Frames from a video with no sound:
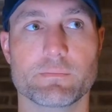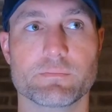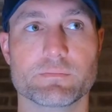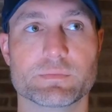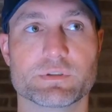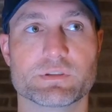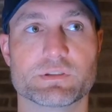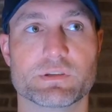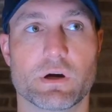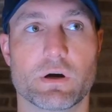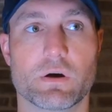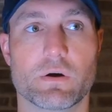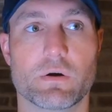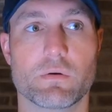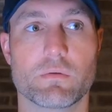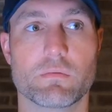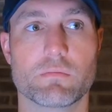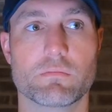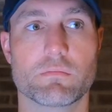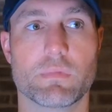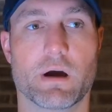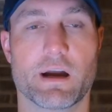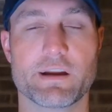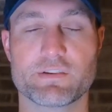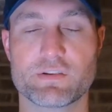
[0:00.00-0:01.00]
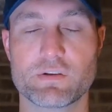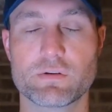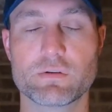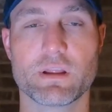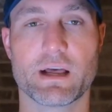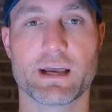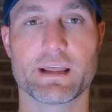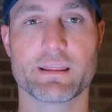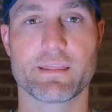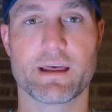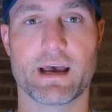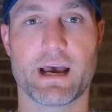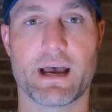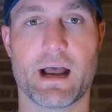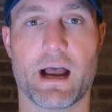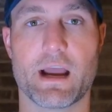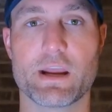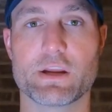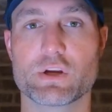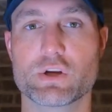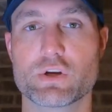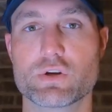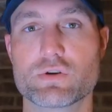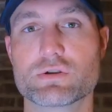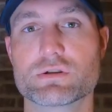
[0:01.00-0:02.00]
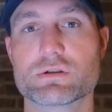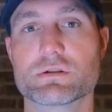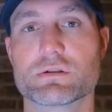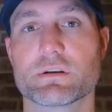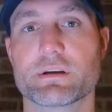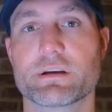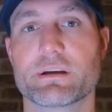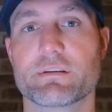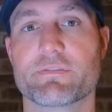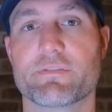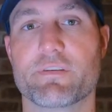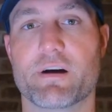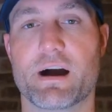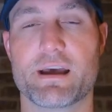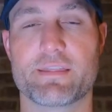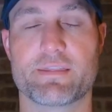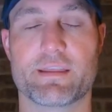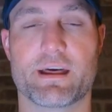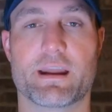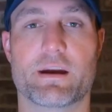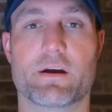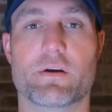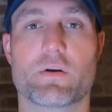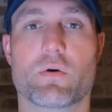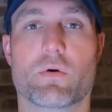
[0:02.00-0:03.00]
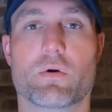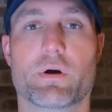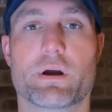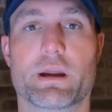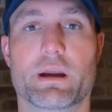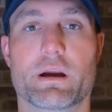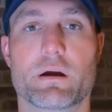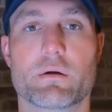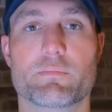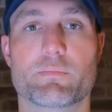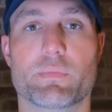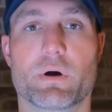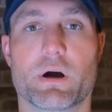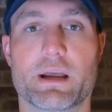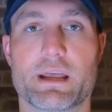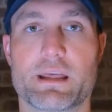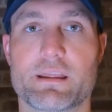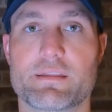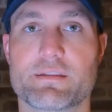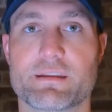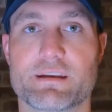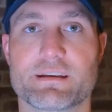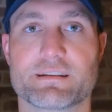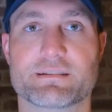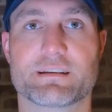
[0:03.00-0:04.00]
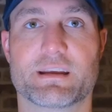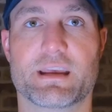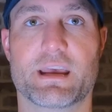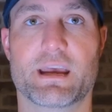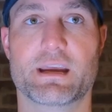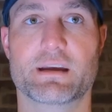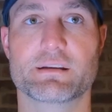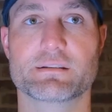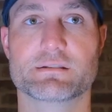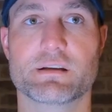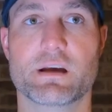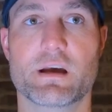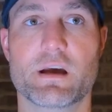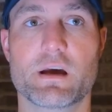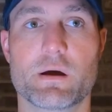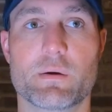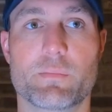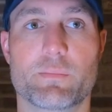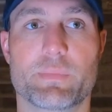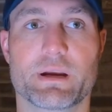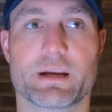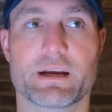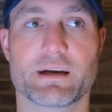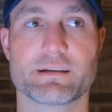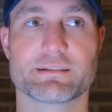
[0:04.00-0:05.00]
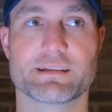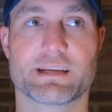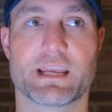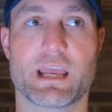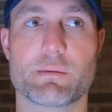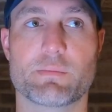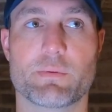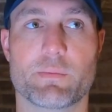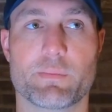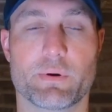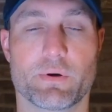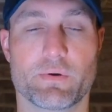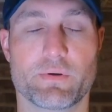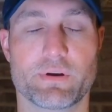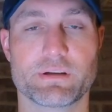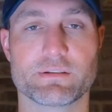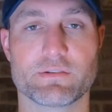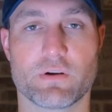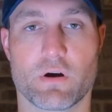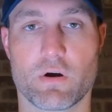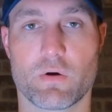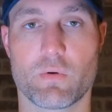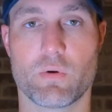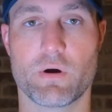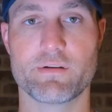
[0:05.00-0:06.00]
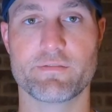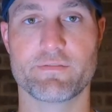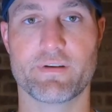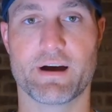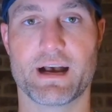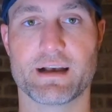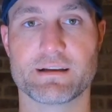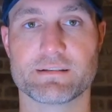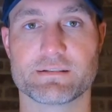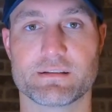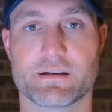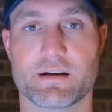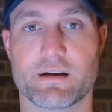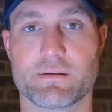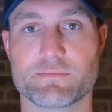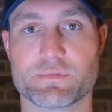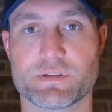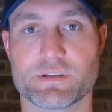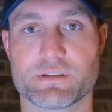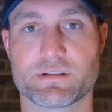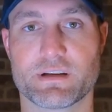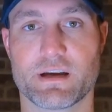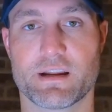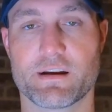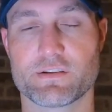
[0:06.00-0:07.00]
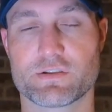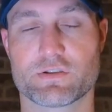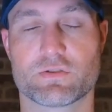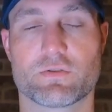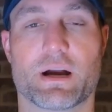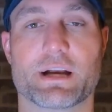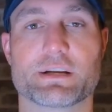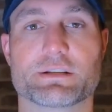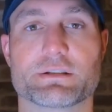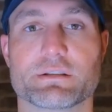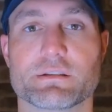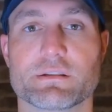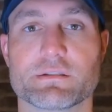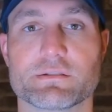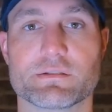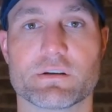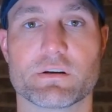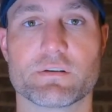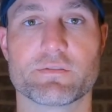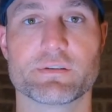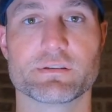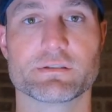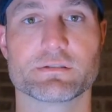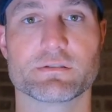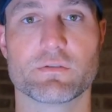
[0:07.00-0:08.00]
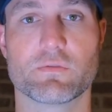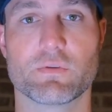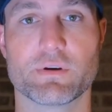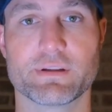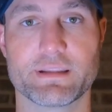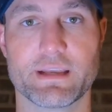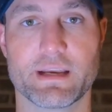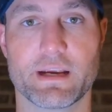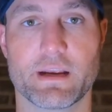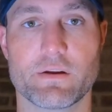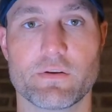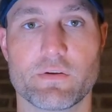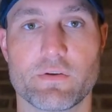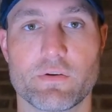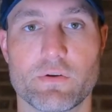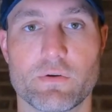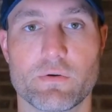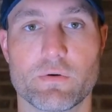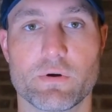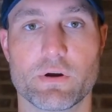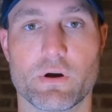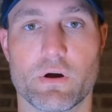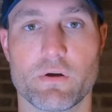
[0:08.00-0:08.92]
So I do like that. I usually find that annoying, but in this case, because the capabilities are quite vast and I'm just kind of scratching the surface of what they can do and